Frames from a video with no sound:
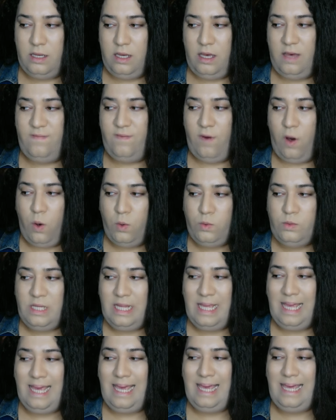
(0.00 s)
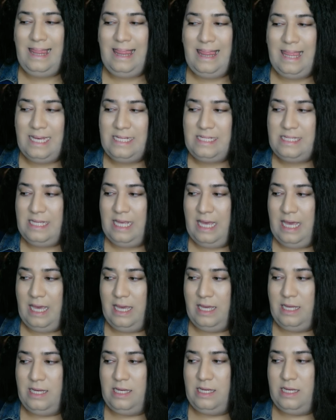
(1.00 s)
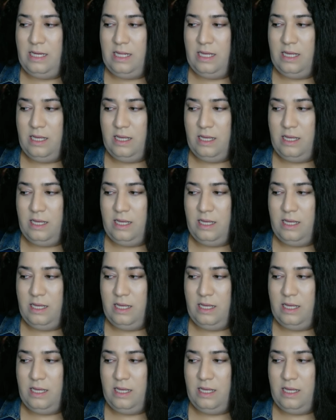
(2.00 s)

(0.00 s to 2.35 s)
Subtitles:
If only he listened.